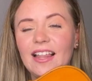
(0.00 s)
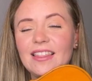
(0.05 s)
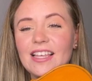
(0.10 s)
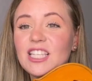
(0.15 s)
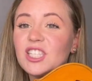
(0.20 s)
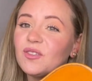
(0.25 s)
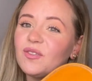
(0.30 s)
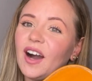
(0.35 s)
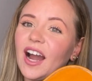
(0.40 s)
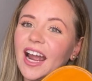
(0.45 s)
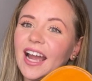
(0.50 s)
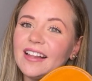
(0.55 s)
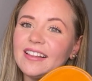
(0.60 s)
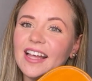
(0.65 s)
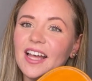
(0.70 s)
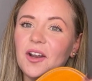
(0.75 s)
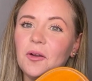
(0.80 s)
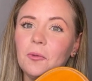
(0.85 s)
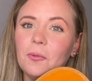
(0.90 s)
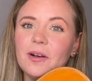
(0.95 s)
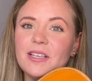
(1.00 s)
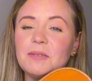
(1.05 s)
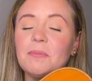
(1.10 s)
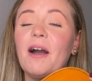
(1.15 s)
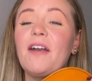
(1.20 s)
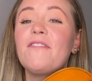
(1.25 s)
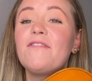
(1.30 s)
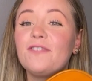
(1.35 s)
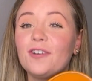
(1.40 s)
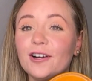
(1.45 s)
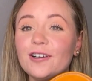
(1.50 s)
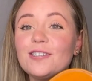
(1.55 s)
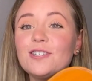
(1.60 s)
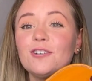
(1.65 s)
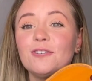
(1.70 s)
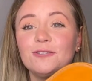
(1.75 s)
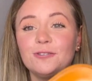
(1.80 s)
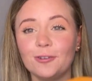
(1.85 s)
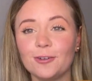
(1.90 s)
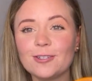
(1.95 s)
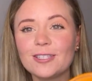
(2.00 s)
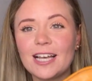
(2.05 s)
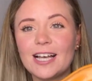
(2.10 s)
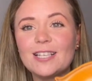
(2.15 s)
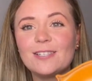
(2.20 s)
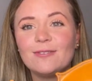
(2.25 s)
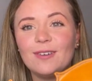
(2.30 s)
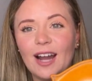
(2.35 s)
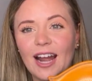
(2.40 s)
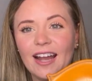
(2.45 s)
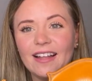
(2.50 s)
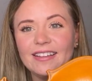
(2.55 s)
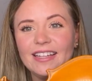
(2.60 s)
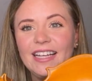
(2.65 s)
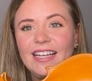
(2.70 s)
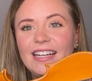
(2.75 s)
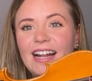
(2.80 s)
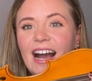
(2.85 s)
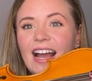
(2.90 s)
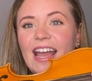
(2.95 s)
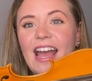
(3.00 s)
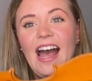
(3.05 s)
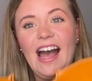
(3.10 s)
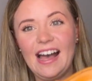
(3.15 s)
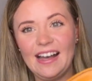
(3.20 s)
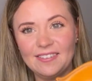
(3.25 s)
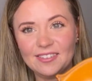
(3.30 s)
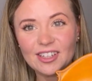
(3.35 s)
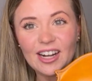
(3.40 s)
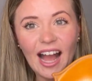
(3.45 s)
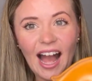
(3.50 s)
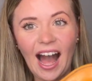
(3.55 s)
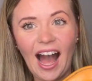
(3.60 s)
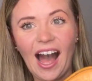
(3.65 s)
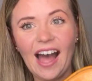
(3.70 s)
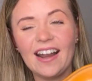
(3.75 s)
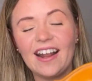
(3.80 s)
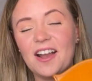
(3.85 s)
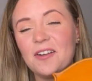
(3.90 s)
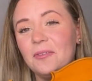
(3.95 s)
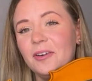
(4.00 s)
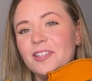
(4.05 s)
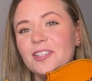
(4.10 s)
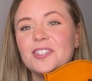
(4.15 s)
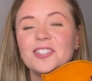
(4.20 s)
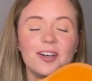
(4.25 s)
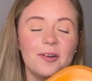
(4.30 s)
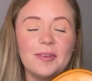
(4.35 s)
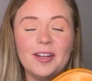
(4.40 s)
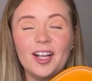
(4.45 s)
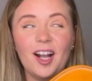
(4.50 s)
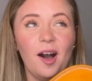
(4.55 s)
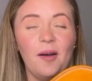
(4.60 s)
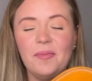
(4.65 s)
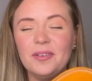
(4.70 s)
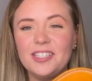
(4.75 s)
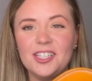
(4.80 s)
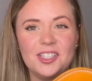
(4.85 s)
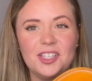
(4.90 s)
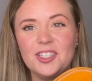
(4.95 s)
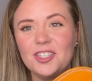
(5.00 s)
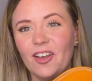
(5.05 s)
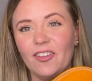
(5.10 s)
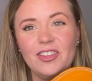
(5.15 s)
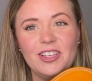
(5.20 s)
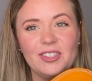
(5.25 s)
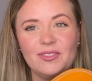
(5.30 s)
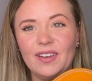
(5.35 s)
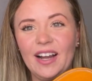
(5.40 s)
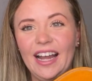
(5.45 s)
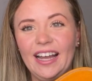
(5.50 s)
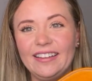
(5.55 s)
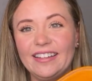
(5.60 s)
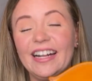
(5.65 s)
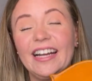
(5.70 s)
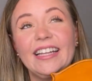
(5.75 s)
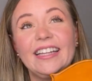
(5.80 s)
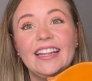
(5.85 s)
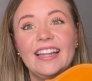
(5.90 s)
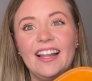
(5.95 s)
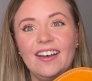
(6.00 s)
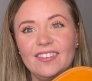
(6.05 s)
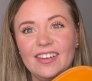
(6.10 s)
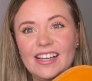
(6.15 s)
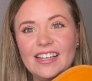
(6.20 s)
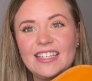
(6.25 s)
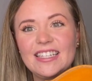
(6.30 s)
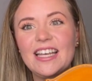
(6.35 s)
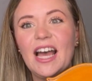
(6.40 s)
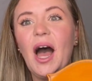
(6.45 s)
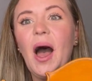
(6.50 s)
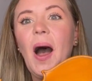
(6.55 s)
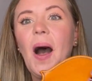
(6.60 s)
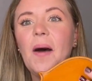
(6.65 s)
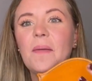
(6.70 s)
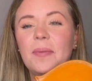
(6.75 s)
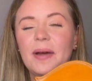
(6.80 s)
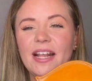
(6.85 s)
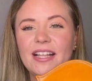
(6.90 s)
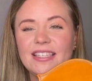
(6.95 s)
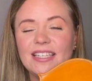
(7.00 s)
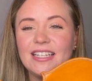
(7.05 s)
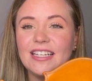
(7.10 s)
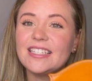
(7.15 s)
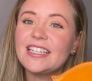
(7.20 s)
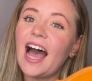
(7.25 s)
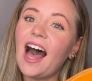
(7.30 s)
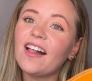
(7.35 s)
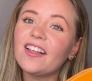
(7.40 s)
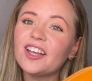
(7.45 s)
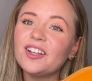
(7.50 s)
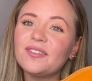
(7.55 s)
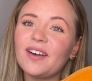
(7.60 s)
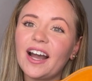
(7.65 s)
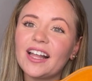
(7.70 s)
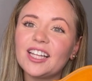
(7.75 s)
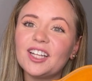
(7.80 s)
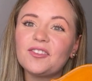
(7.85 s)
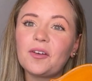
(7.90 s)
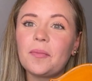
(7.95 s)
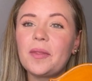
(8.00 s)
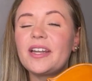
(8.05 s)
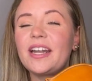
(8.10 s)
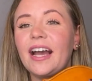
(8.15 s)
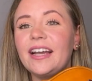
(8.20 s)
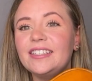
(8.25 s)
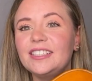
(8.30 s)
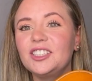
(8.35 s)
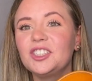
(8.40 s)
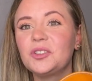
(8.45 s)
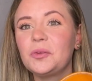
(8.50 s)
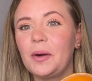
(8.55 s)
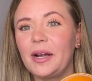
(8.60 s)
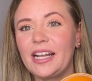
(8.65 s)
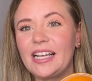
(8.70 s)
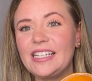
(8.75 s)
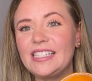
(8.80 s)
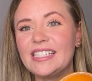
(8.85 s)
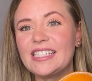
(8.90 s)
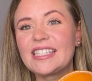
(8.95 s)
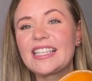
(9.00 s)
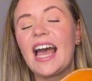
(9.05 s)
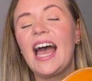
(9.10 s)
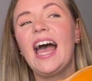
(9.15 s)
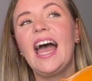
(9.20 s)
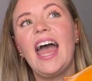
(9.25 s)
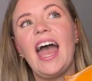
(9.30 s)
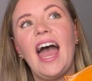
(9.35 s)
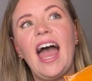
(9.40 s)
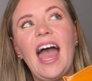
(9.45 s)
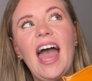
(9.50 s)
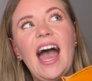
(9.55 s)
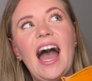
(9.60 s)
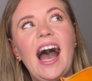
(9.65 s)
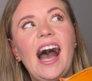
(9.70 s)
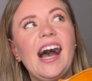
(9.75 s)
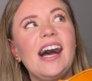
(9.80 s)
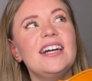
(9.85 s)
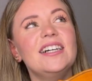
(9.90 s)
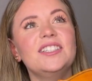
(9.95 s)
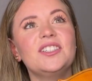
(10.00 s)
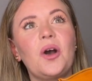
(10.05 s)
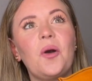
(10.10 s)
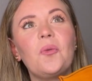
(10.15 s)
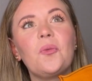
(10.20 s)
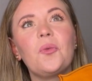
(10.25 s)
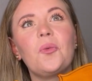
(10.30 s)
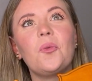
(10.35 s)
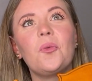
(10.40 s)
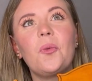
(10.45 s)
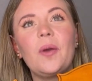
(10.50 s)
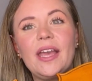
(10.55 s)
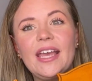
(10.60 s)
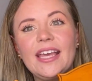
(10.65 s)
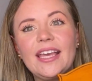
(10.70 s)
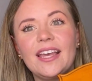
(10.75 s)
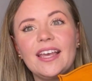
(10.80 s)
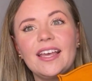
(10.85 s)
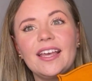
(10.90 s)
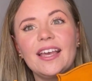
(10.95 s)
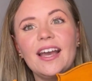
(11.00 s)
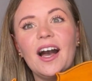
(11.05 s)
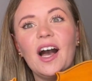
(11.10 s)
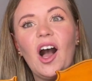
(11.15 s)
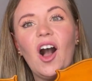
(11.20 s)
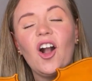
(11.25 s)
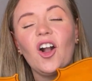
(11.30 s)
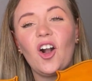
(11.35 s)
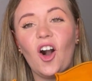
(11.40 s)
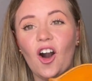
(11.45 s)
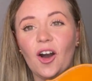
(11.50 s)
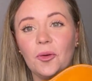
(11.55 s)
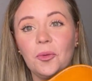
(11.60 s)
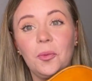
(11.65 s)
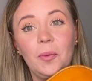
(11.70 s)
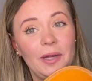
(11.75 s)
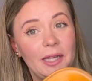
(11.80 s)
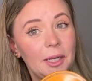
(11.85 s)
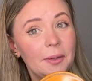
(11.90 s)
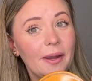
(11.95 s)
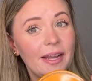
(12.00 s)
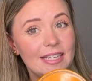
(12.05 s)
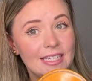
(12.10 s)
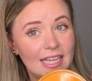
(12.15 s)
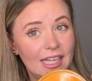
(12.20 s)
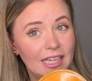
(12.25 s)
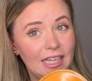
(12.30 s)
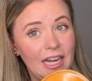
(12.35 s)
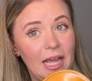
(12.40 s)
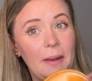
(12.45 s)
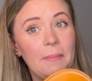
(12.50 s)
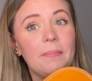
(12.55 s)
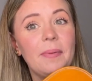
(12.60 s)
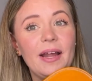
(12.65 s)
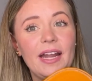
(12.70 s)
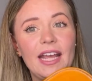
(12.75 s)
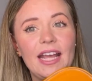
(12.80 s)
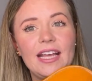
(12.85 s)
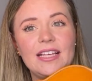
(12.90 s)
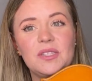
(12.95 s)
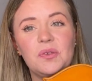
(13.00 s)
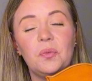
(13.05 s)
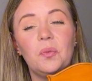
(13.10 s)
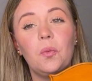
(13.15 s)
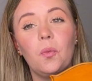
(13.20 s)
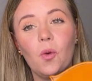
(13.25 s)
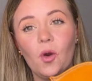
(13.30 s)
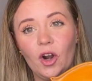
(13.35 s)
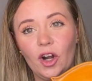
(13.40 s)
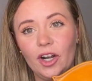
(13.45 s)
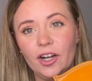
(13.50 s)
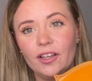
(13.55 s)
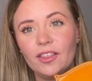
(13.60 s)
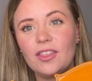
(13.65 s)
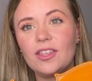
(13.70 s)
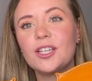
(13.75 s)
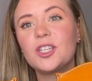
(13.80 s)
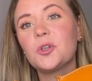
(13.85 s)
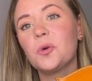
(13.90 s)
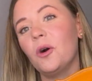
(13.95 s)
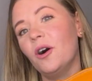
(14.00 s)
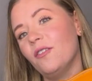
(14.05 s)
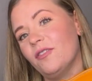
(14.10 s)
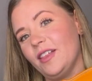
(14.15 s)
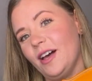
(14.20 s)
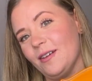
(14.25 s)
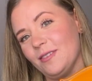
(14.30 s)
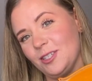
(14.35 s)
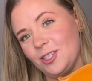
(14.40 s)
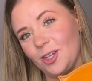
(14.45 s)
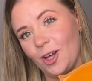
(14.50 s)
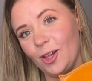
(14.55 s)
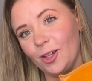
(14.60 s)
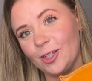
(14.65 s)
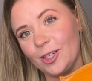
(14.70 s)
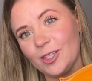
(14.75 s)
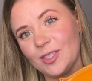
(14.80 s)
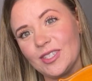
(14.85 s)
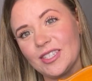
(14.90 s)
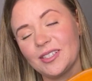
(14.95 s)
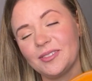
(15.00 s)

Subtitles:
This violin was my first full-size violin I ever had. I won so many competitions on this violin. I love it. But it's an Italian violin from the 1920s, and we got a really great deal on it, but it is worth $12,000.